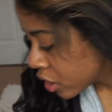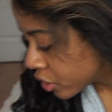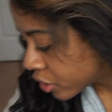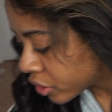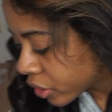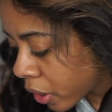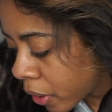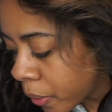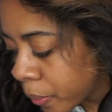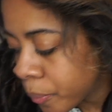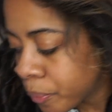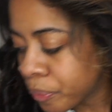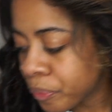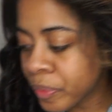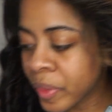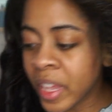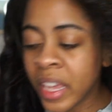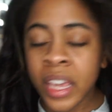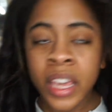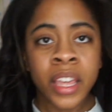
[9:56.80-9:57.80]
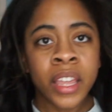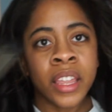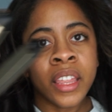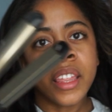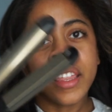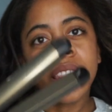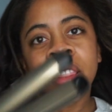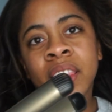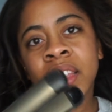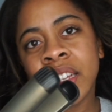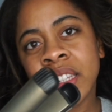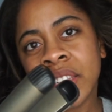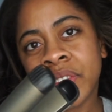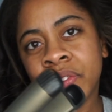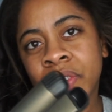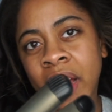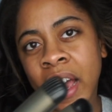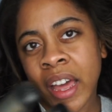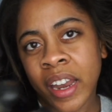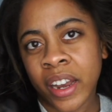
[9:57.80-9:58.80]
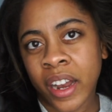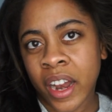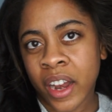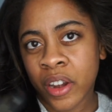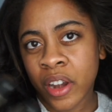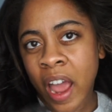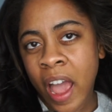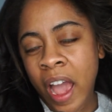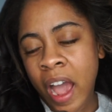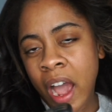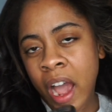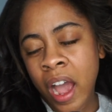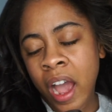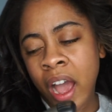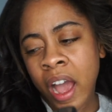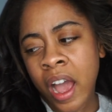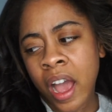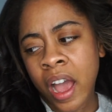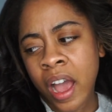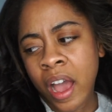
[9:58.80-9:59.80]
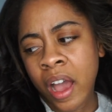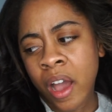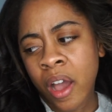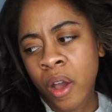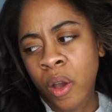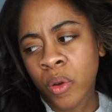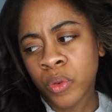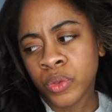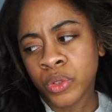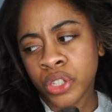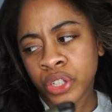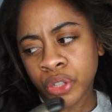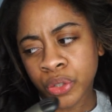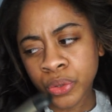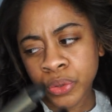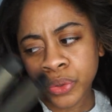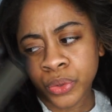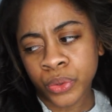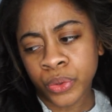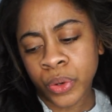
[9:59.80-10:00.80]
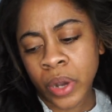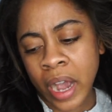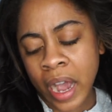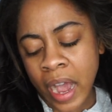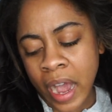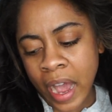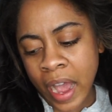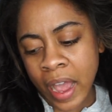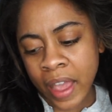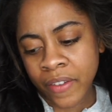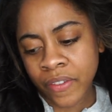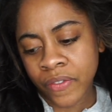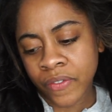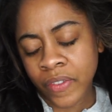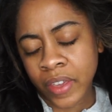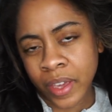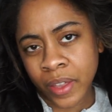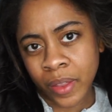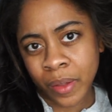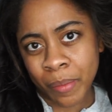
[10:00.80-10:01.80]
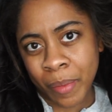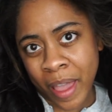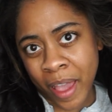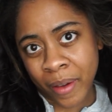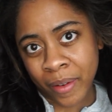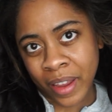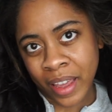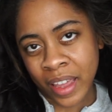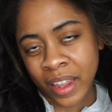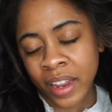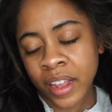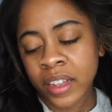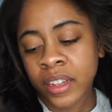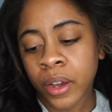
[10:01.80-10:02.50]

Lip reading: So, this flat iron, how do I feel about it?